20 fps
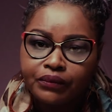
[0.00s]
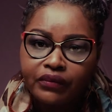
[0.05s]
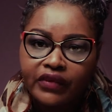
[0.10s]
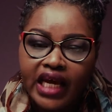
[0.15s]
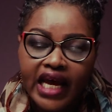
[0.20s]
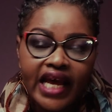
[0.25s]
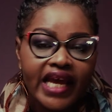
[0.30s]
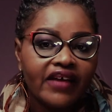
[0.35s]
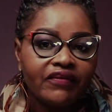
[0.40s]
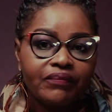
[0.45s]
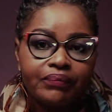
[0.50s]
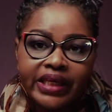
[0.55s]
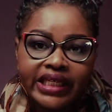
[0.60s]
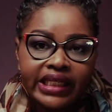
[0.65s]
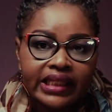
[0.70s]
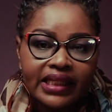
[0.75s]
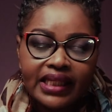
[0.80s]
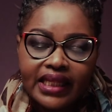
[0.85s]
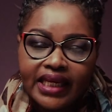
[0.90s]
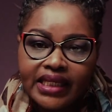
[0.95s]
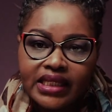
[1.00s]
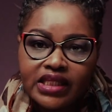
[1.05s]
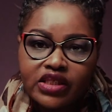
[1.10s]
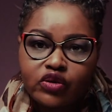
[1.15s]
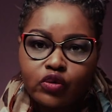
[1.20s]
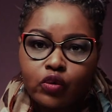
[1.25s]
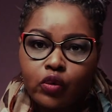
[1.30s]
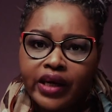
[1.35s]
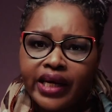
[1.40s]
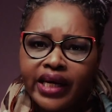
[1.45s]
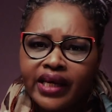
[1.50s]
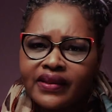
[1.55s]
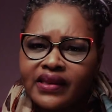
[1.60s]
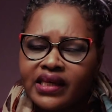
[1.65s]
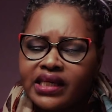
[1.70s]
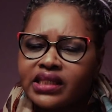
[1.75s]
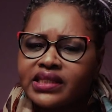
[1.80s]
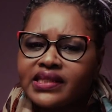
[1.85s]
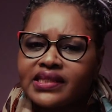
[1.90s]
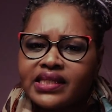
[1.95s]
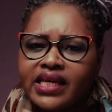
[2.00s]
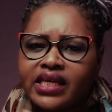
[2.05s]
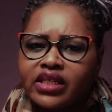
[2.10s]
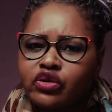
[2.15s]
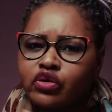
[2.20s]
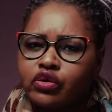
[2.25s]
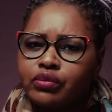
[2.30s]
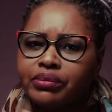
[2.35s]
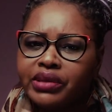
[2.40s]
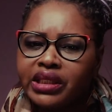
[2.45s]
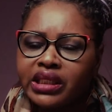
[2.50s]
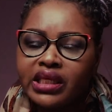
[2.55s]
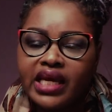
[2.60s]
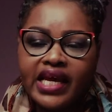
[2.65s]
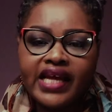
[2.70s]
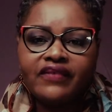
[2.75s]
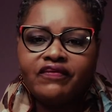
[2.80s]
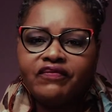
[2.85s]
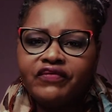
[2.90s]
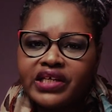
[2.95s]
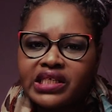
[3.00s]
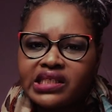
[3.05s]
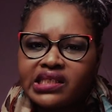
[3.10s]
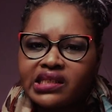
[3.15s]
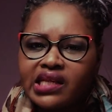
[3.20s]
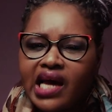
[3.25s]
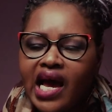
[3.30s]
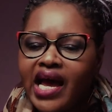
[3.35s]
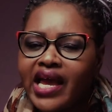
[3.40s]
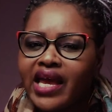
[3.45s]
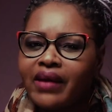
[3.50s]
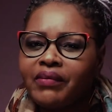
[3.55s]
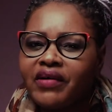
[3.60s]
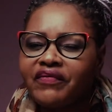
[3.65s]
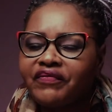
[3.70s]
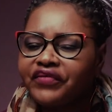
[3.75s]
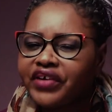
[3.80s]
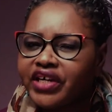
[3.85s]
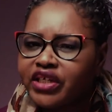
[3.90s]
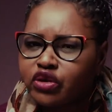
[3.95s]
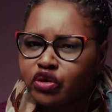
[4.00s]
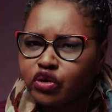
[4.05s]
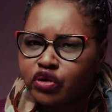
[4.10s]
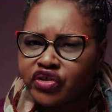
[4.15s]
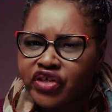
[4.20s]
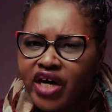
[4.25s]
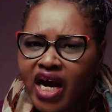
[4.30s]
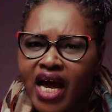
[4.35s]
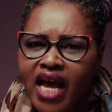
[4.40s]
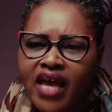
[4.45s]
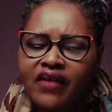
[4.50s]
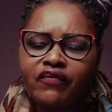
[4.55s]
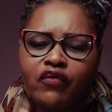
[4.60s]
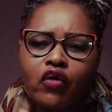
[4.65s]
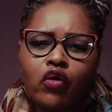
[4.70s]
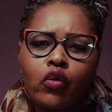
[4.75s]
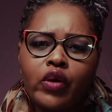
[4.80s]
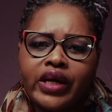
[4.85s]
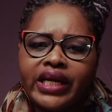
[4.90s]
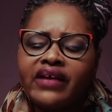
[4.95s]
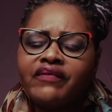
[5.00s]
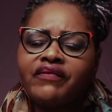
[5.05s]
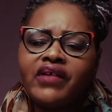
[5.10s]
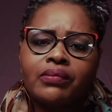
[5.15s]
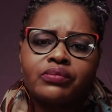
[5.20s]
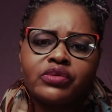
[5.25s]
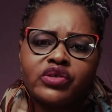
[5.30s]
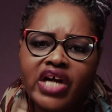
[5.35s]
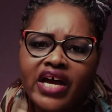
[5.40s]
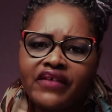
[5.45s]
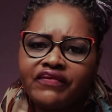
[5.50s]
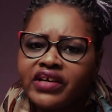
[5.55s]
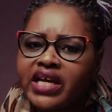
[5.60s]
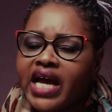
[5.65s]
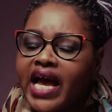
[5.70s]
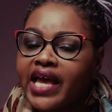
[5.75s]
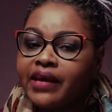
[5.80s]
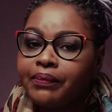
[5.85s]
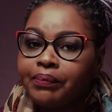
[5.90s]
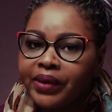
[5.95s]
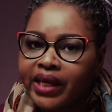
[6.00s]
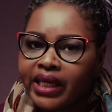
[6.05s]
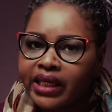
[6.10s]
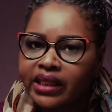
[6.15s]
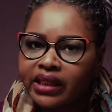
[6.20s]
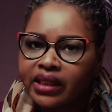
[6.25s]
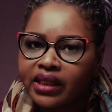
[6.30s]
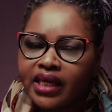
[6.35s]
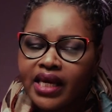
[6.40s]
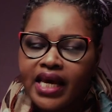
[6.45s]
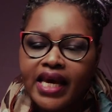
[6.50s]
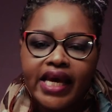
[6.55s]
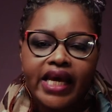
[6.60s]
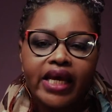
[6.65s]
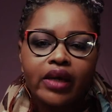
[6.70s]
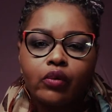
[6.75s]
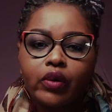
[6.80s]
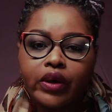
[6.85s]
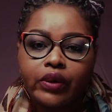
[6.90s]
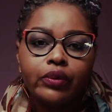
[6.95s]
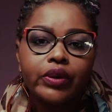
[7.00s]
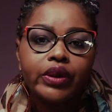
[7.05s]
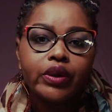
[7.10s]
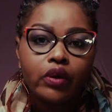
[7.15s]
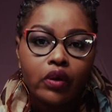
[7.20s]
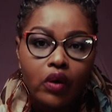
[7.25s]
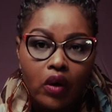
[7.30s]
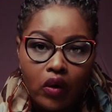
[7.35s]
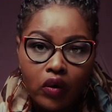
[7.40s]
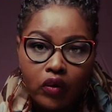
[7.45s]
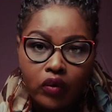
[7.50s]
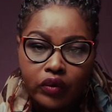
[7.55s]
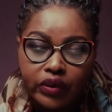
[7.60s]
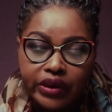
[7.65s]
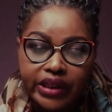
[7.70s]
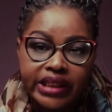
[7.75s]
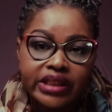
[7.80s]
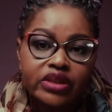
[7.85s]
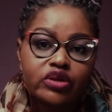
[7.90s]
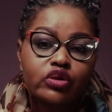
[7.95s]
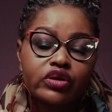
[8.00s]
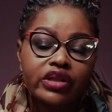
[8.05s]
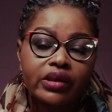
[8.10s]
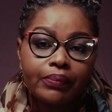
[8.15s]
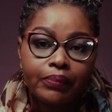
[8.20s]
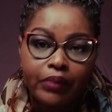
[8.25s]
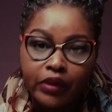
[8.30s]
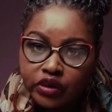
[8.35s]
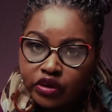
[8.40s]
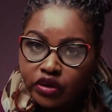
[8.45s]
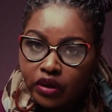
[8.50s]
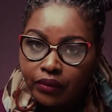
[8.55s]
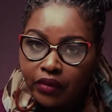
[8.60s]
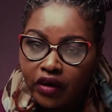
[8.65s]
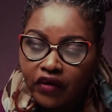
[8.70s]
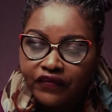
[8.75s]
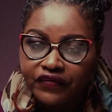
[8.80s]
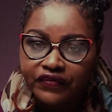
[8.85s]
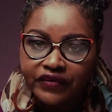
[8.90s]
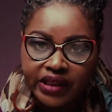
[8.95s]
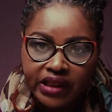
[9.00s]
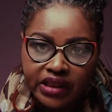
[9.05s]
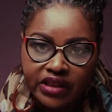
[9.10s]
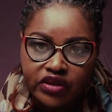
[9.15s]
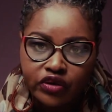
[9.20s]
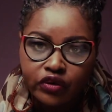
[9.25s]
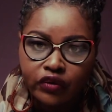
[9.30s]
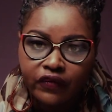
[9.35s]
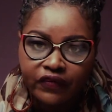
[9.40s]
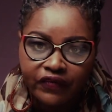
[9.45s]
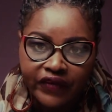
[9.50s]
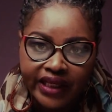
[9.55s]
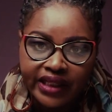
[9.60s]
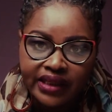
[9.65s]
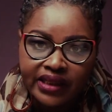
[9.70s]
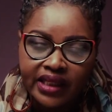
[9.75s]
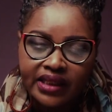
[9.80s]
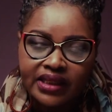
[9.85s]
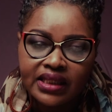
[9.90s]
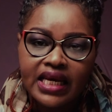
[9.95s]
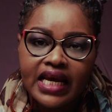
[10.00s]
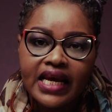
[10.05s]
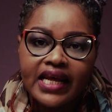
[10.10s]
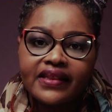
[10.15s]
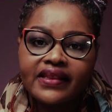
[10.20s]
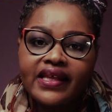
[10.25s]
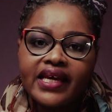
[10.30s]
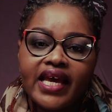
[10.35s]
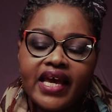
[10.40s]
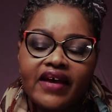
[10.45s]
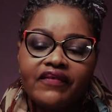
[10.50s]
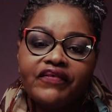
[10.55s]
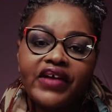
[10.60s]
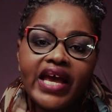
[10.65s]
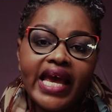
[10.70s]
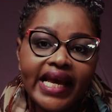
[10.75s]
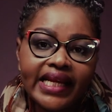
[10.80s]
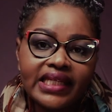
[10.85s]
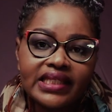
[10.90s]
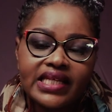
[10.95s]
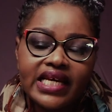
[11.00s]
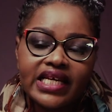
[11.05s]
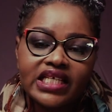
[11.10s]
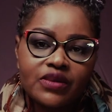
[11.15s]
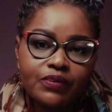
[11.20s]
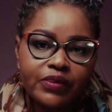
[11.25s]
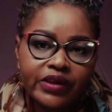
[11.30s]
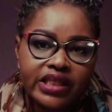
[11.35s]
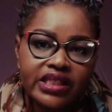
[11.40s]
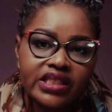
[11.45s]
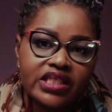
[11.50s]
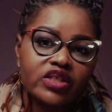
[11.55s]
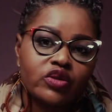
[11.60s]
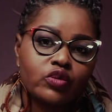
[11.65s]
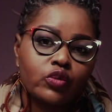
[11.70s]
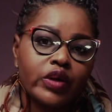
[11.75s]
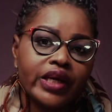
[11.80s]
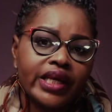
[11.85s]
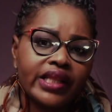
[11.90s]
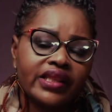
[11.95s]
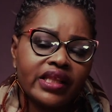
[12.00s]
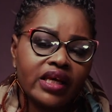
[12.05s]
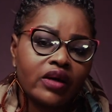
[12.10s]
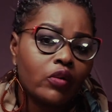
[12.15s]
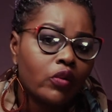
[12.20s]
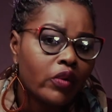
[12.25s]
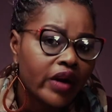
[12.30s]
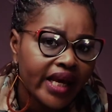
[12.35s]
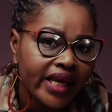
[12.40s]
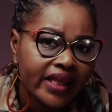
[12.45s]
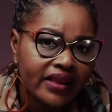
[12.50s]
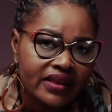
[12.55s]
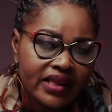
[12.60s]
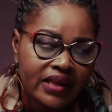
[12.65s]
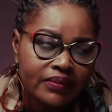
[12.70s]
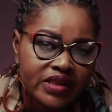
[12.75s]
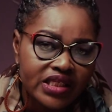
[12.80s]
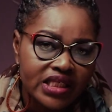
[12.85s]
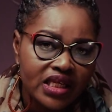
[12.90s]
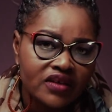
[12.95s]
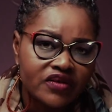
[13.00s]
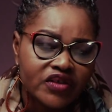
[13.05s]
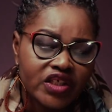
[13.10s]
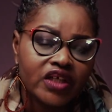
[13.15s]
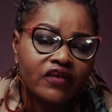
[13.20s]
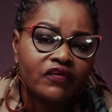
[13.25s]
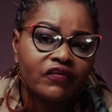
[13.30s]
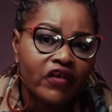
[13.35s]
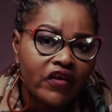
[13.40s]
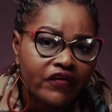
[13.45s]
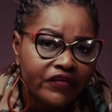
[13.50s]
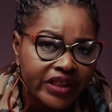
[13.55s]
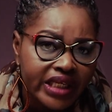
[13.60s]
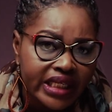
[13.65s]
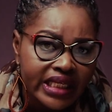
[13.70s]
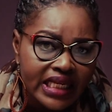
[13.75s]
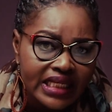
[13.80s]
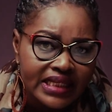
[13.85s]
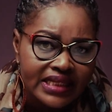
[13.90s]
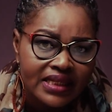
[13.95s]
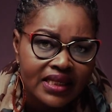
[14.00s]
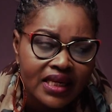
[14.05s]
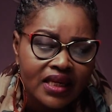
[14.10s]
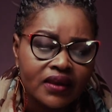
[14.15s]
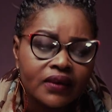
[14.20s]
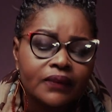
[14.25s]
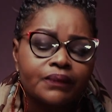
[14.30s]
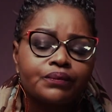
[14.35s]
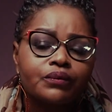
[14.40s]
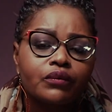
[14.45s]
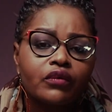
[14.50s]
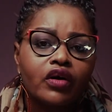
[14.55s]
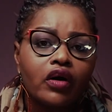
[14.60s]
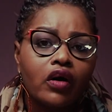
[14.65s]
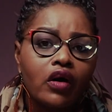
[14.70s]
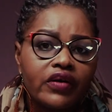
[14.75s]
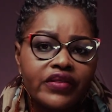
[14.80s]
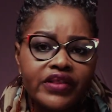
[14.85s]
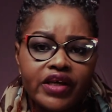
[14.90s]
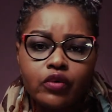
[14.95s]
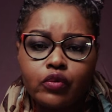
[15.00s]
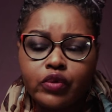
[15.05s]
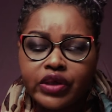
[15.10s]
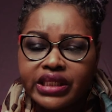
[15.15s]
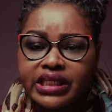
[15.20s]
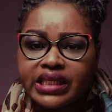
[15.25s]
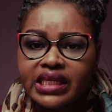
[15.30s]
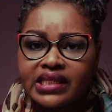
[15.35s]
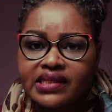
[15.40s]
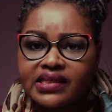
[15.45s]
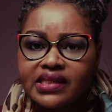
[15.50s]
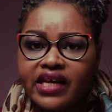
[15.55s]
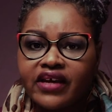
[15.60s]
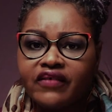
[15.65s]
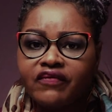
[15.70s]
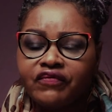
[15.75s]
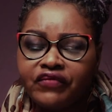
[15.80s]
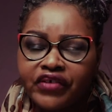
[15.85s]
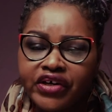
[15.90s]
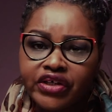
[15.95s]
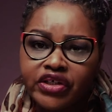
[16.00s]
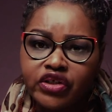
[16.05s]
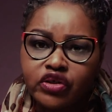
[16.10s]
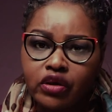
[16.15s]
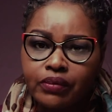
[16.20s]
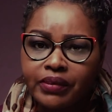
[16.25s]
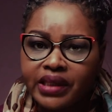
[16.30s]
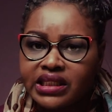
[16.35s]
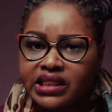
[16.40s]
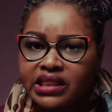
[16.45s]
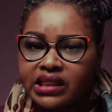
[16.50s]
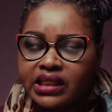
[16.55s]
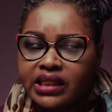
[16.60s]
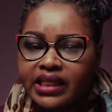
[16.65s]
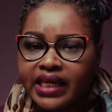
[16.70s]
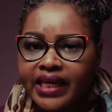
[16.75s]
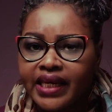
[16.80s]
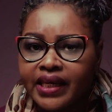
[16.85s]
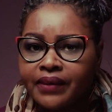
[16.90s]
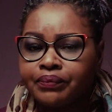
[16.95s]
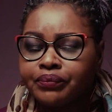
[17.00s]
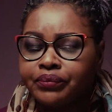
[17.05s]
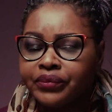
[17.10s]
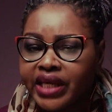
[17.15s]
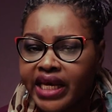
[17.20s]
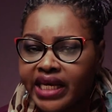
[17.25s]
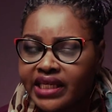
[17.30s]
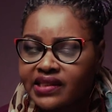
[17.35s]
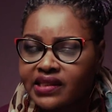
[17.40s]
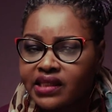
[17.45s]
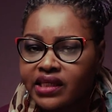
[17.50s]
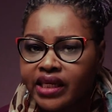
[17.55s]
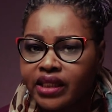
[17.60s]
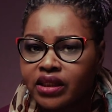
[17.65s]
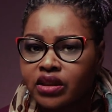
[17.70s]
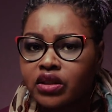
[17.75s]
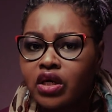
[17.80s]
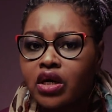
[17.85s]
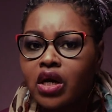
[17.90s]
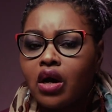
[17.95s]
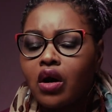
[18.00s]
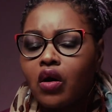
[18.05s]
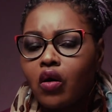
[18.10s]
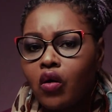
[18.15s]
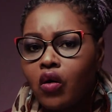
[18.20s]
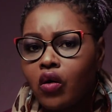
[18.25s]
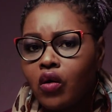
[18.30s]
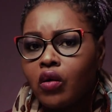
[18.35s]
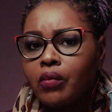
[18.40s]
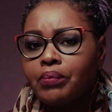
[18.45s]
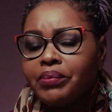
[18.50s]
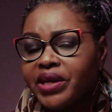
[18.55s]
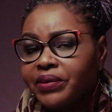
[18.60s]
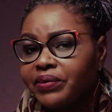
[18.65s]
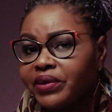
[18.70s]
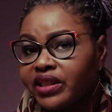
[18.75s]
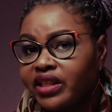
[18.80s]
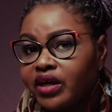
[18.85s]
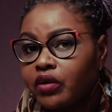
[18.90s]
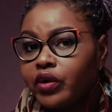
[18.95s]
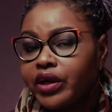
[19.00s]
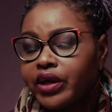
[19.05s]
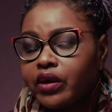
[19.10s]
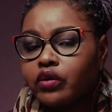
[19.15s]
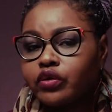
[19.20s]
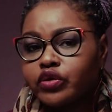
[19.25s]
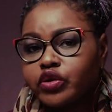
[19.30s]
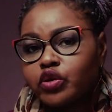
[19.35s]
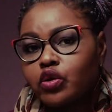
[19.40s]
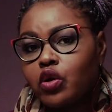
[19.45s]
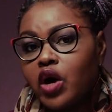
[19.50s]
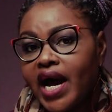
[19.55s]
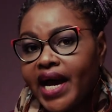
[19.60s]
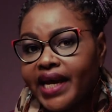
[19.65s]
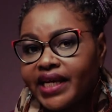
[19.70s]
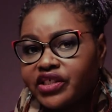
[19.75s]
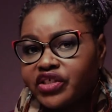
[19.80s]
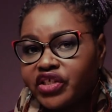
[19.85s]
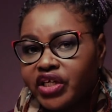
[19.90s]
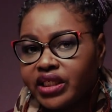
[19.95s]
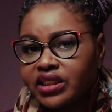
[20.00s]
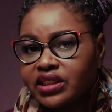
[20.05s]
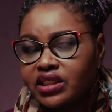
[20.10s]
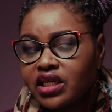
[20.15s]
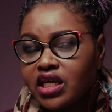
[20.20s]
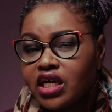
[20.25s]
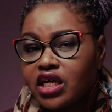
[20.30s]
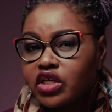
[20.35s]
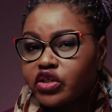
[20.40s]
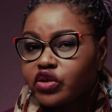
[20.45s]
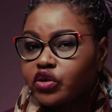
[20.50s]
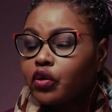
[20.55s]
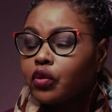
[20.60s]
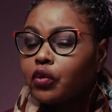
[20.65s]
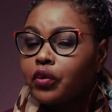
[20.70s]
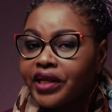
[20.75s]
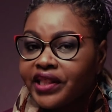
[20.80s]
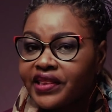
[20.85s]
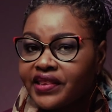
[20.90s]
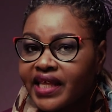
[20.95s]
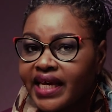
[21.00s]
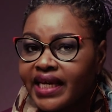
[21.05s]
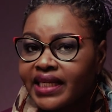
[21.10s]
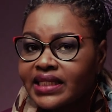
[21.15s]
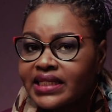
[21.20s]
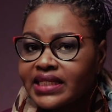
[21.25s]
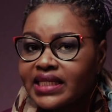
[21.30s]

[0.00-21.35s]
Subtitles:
I have many clients where they say to me at first, I am afraid to drive, or whenever I'm driving, I panic. And when we go into the bottom of things, you'll find that they have had experiences where they were themselves involved in an accident, or they witnessed a very traumatic accident, or maybe they were also hijacked. So with that,